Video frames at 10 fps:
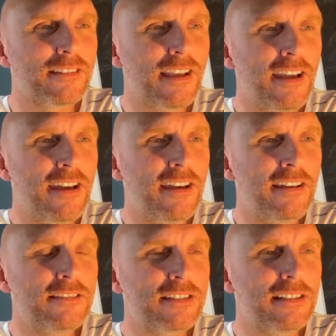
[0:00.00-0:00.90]

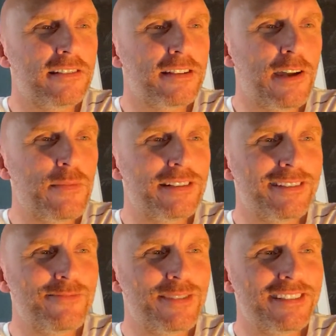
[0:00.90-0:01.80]
There's a lot of
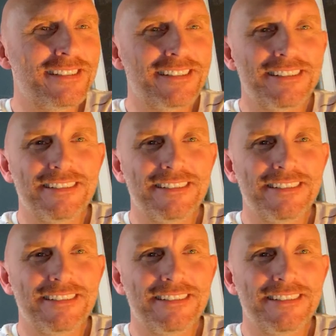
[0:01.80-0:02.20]
comments I'm missing.